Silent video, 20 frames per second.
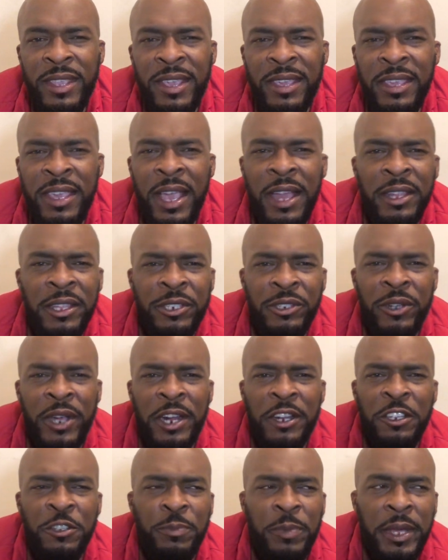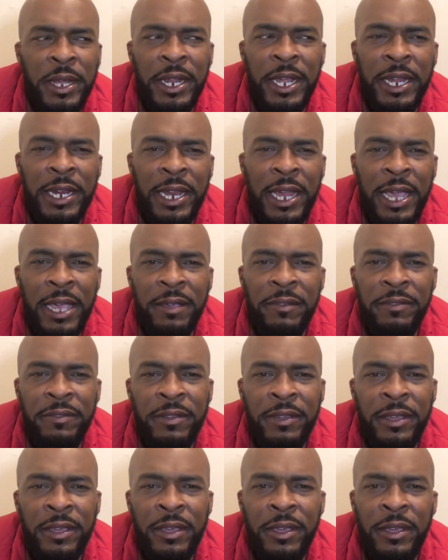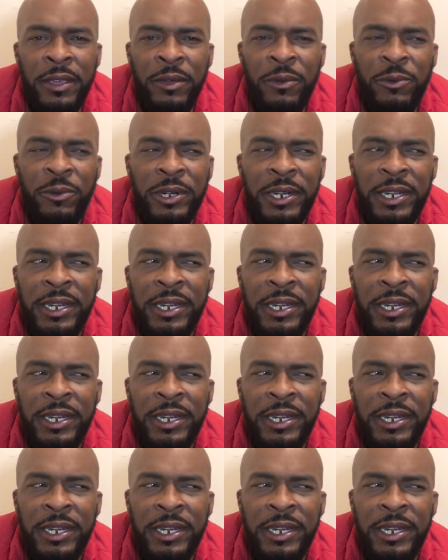y'all will try to spare their life when